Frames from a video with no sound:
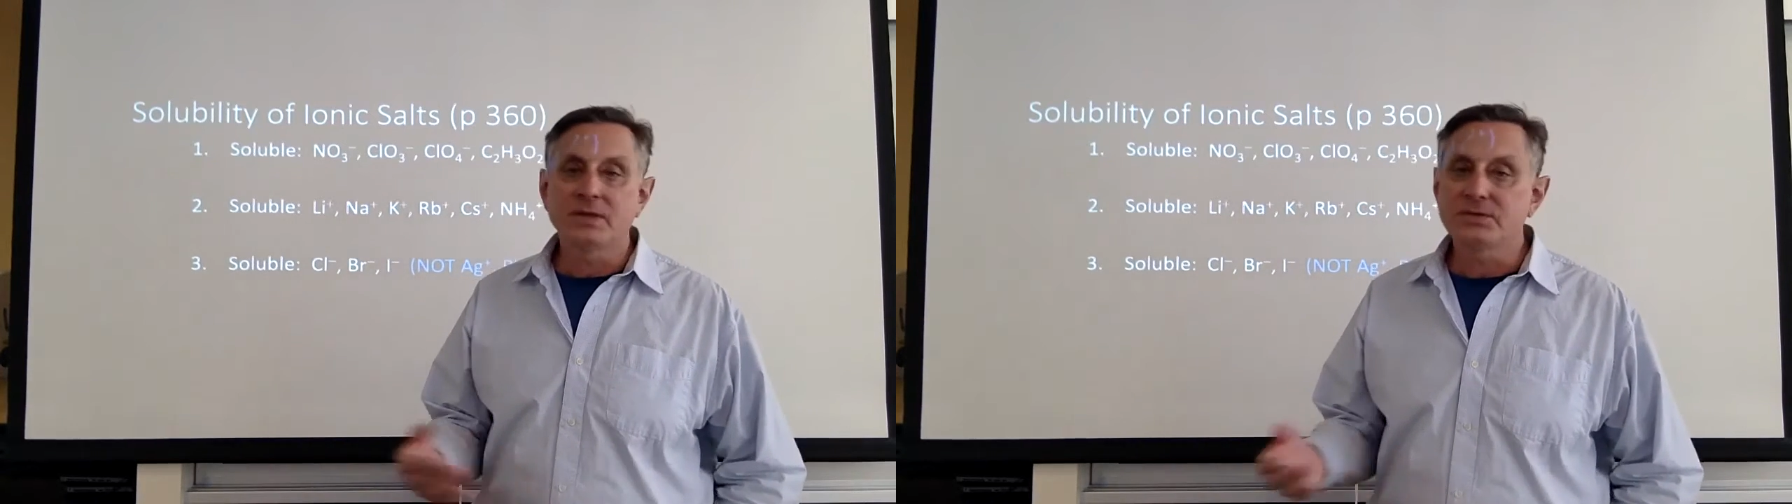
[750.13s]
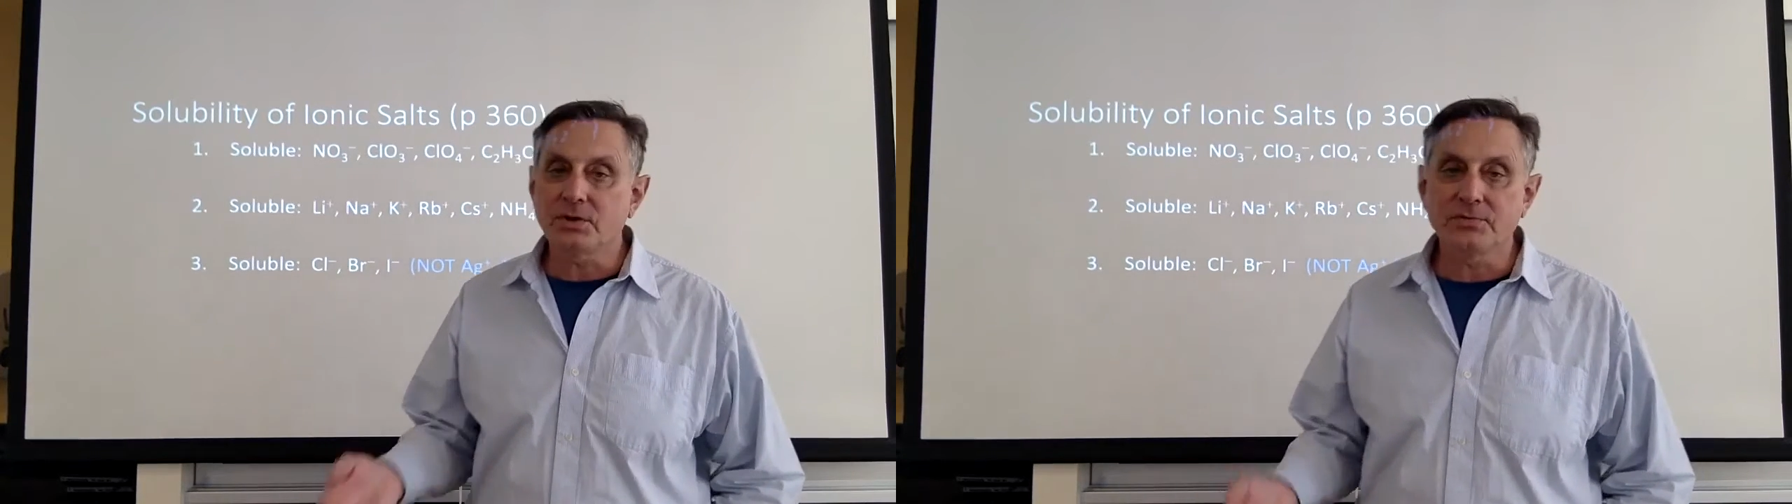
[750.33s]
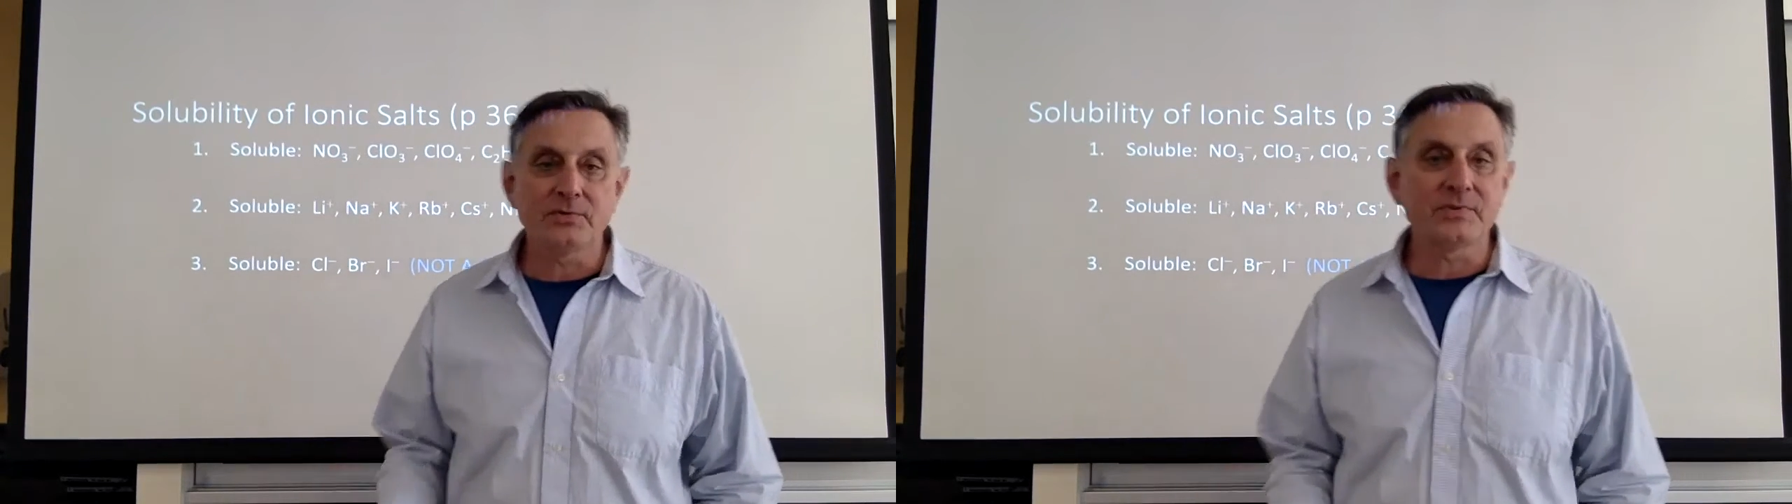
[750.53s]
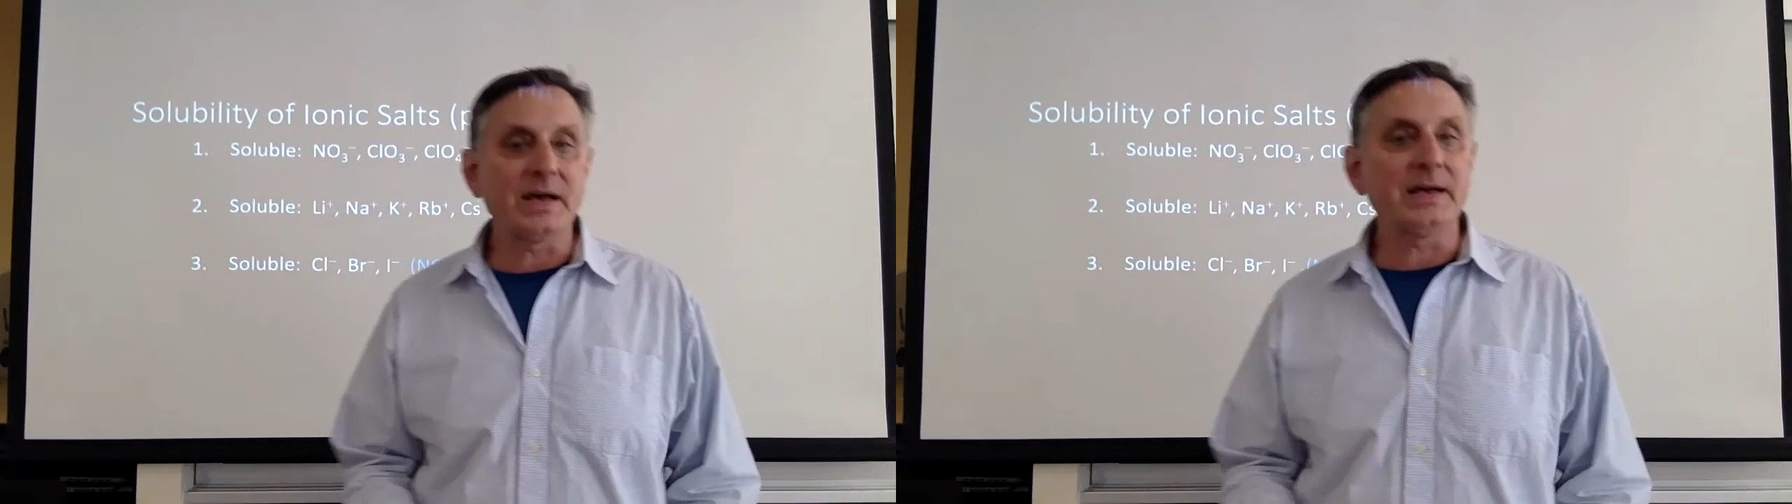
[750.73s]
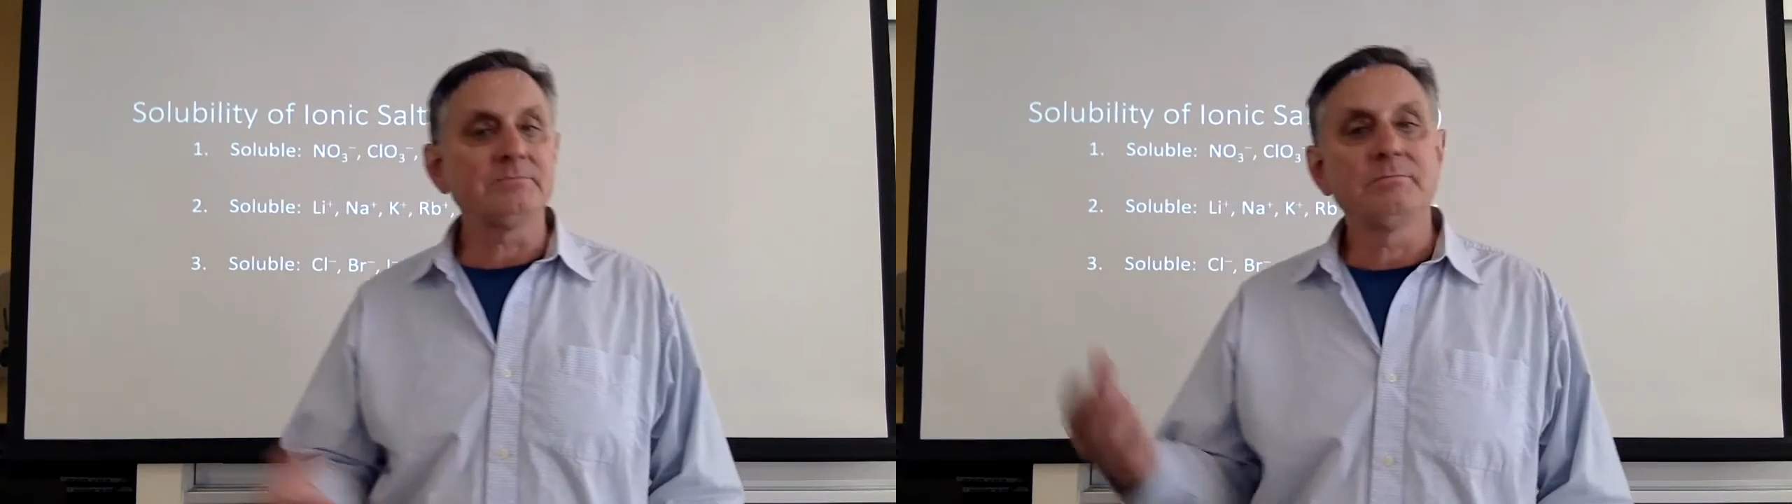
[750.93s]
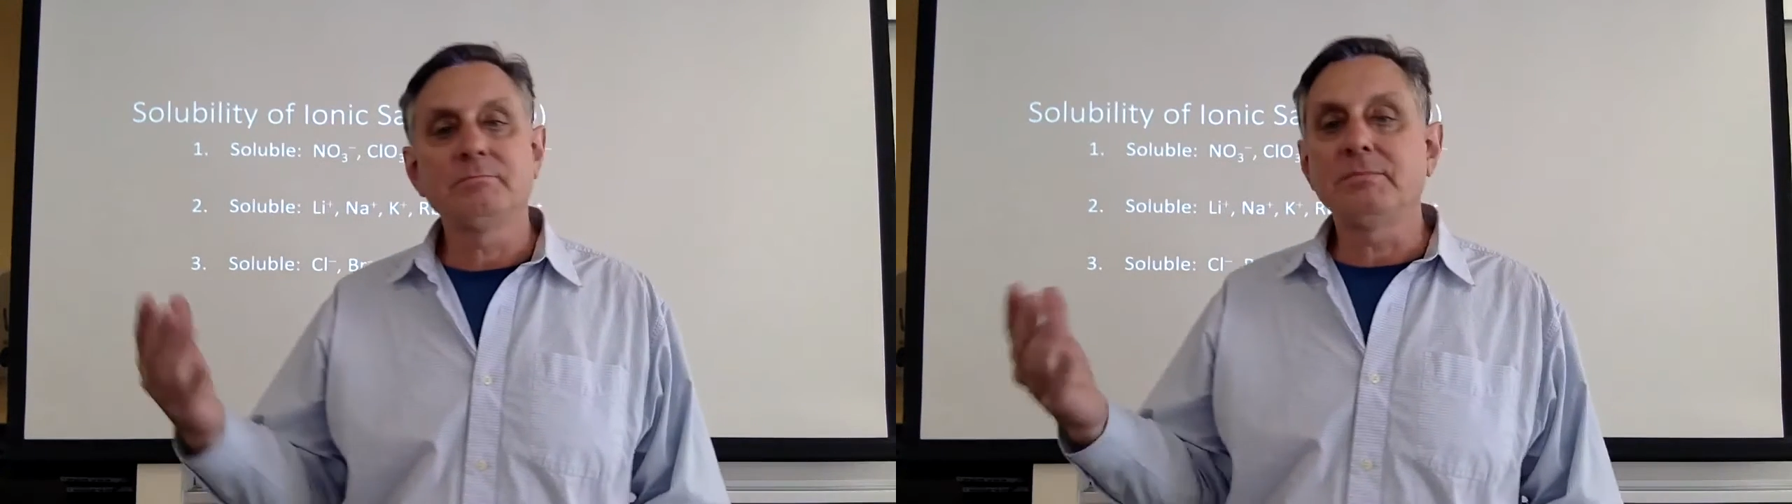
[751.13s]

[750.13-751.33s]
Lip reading: So if you've got